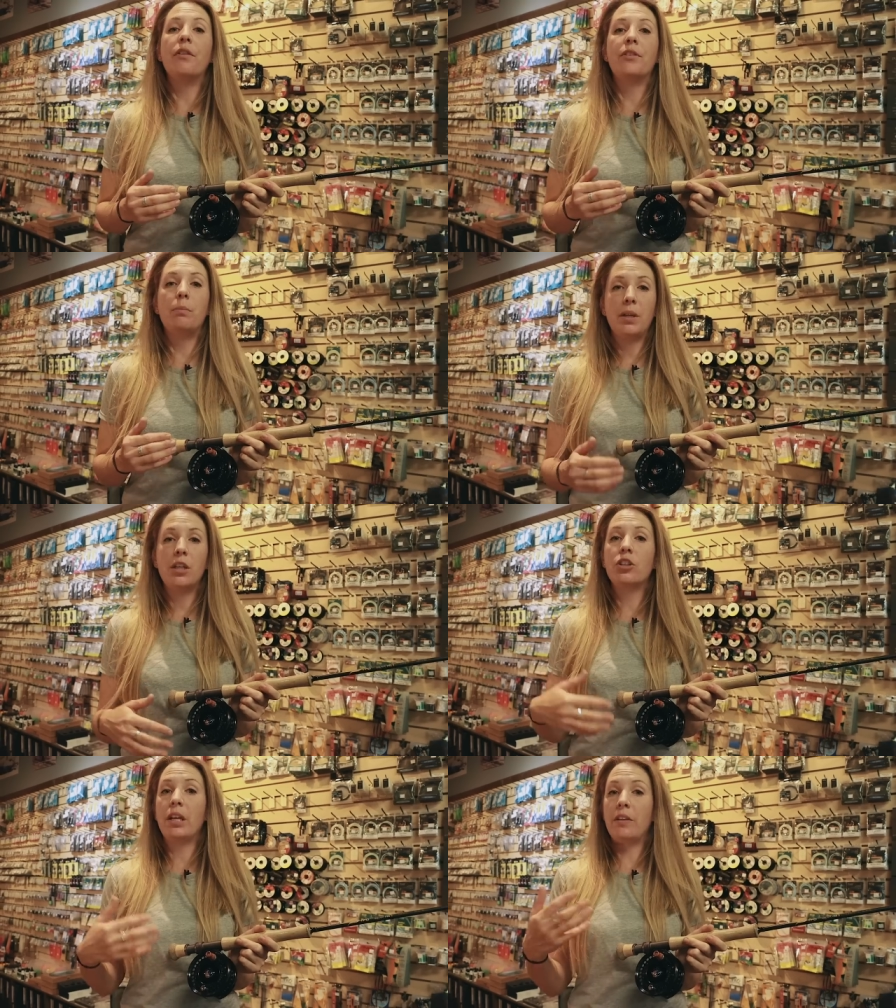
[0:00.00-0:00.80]
off the
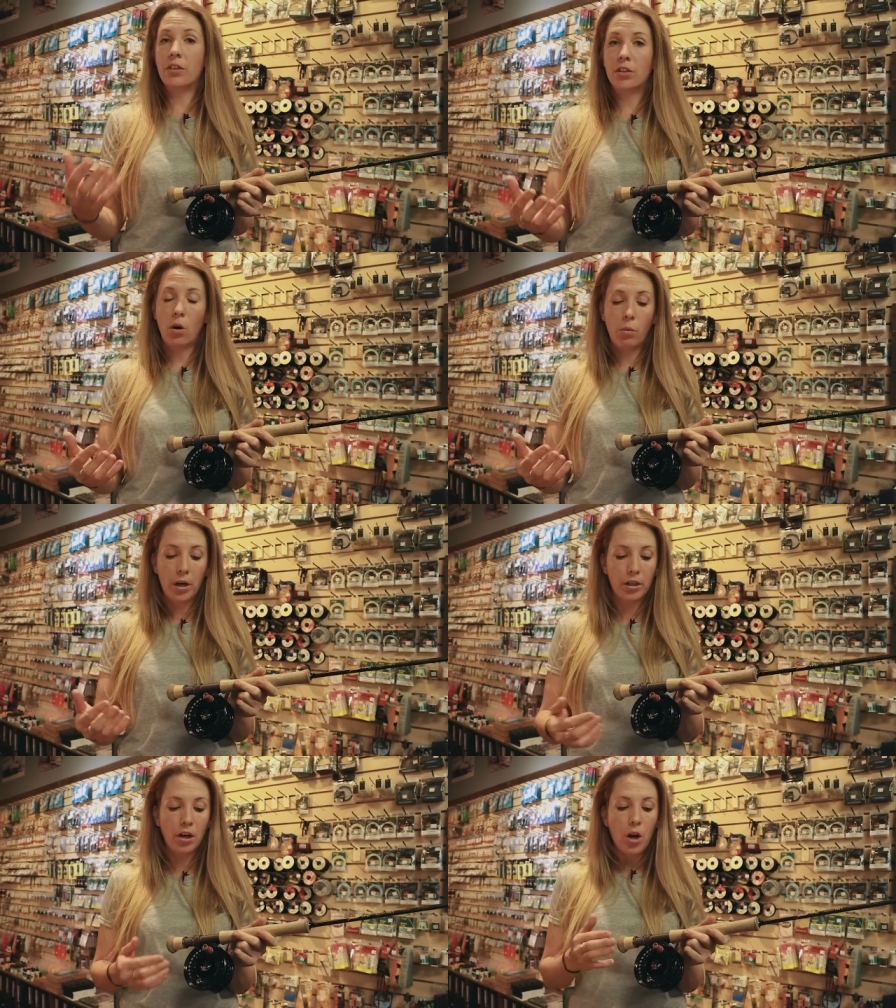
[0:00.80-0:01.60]
beach in the salt
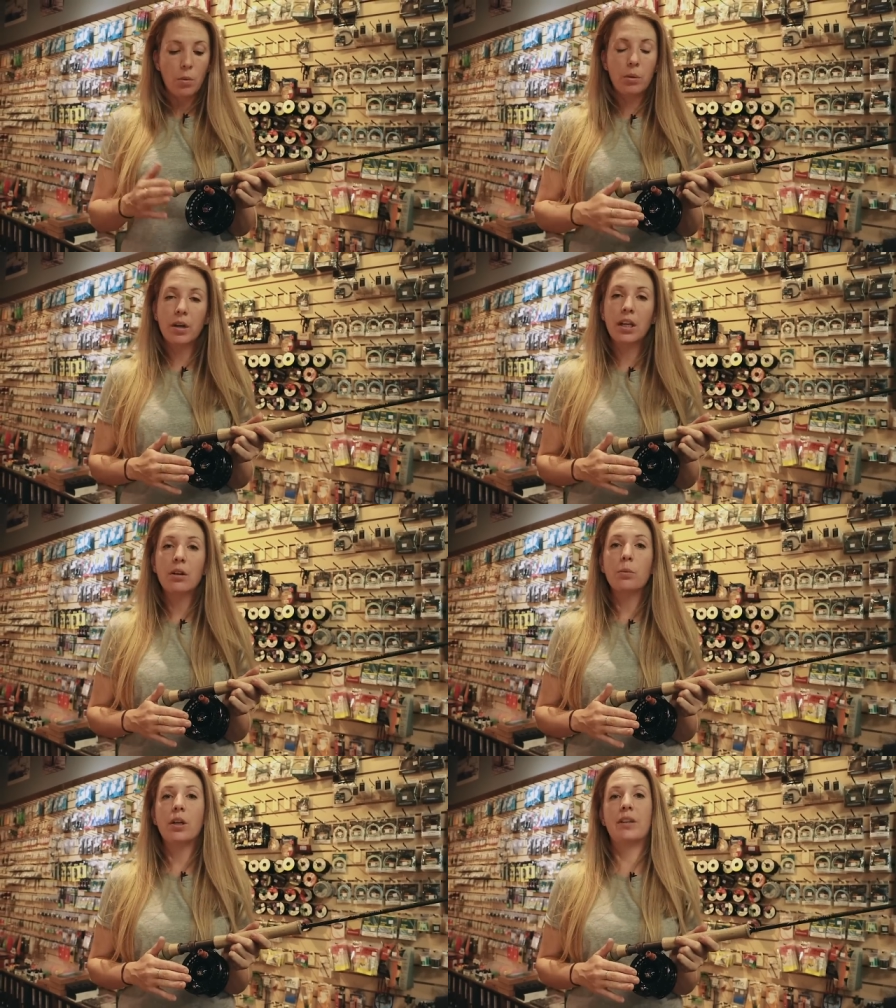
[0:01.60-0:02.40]
water, we want to
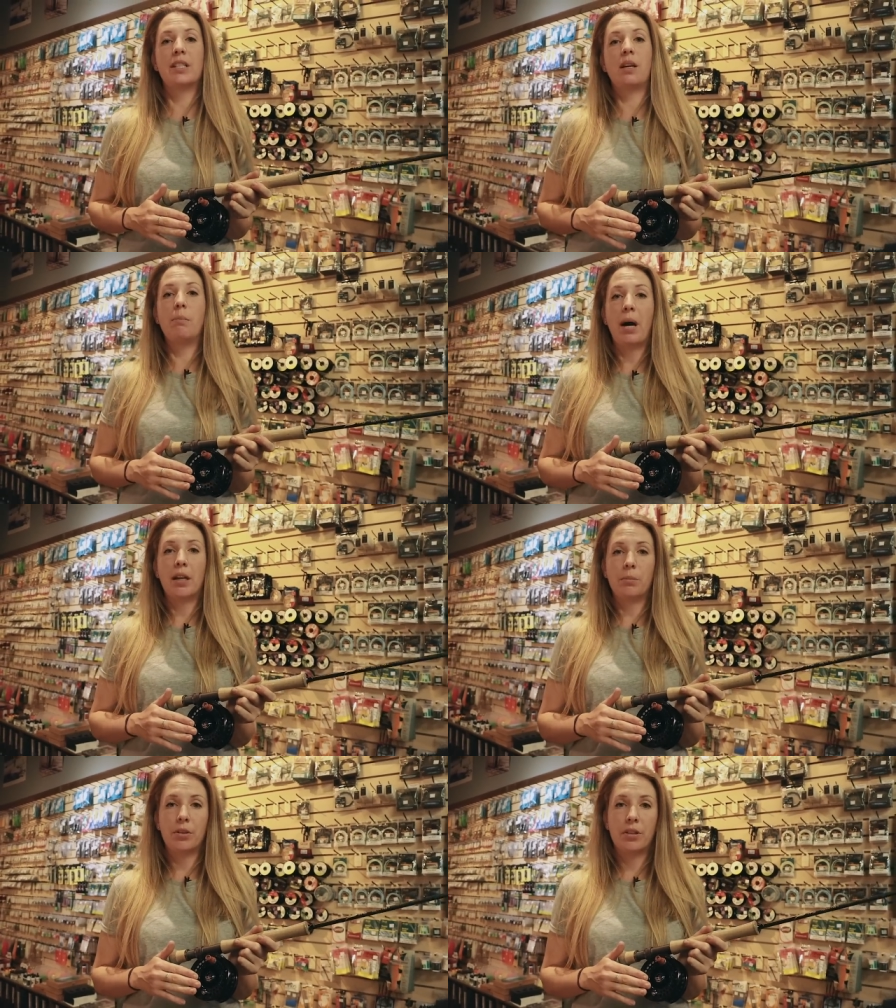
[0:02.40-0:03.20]
get a reel that's
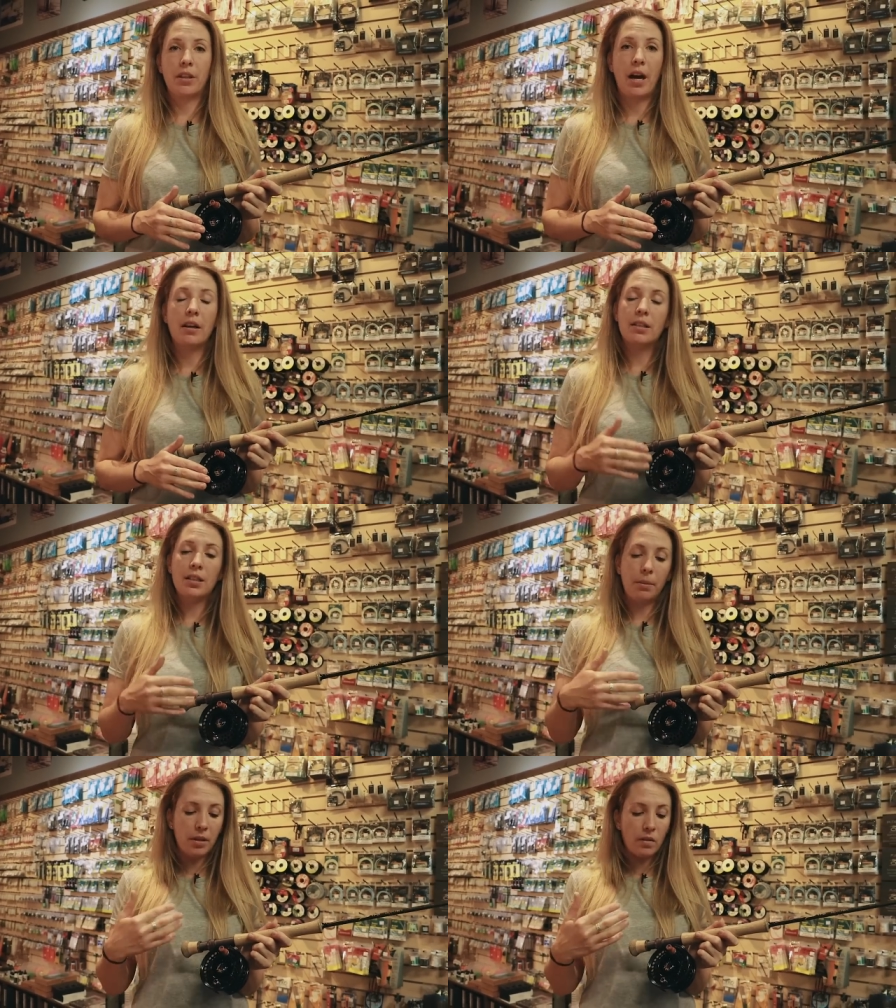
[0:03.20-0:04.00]
compatible to that and
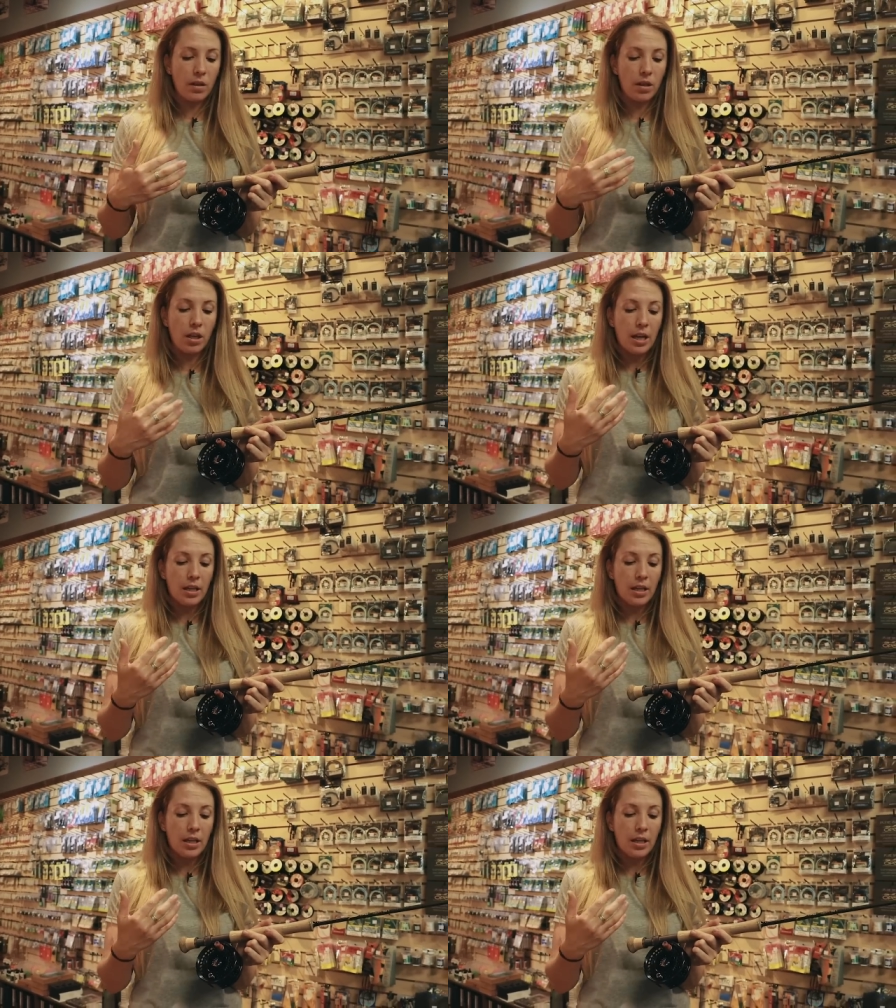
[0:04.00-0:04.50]
something that